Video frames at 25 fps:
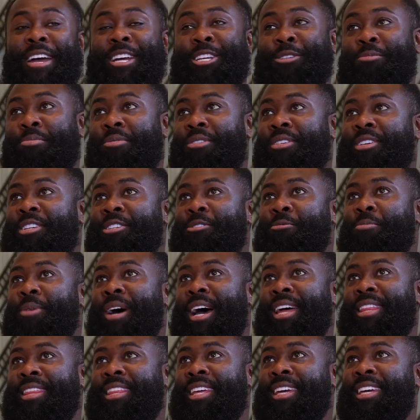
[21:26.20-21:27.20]
my experience.
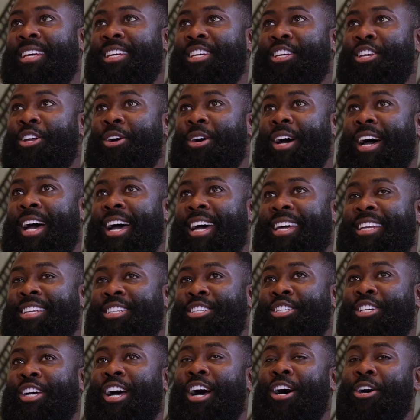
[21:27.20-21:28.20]
But I think, you know, I had a
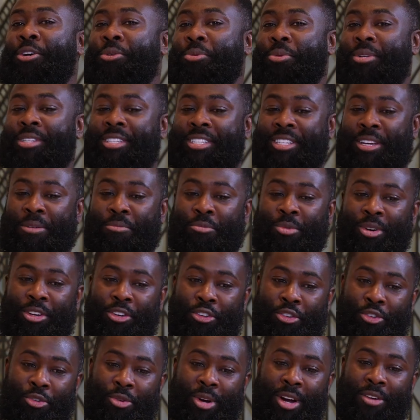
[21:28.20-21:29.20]
child with
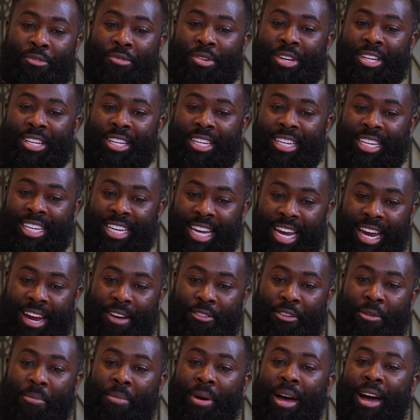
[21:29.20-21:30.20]
someone who I really
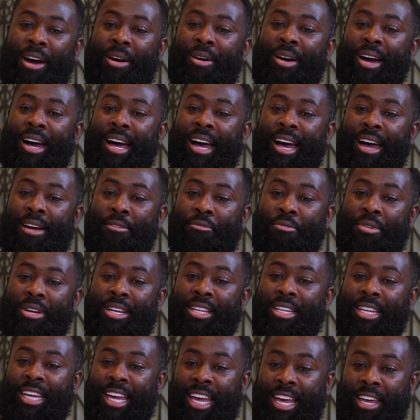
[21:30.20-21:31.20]
care about. I
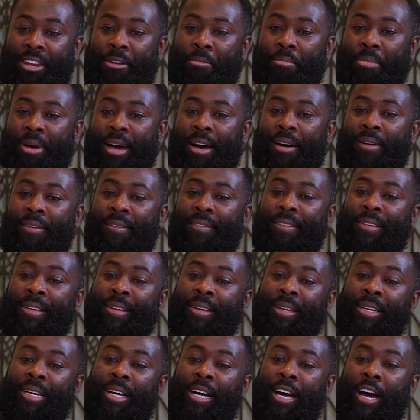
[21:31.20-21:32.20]
really cared about.
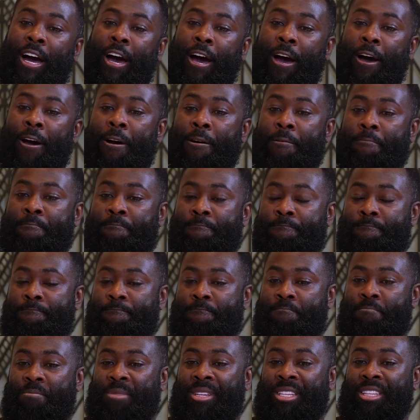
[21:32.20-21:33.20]

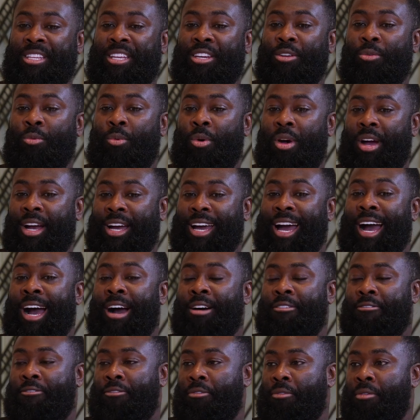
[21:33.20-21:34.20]
It didn't work
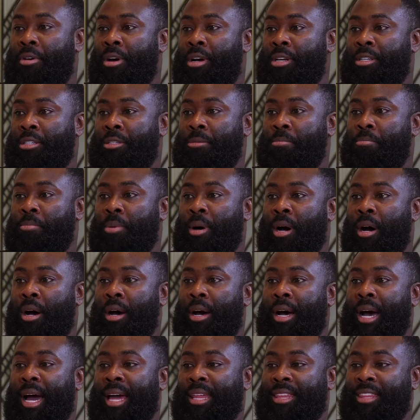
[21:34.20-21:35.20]
out for us,
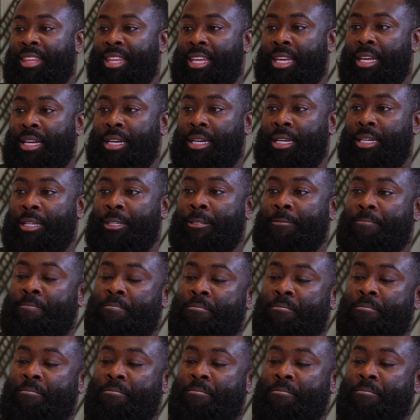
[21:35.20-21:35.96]
but I think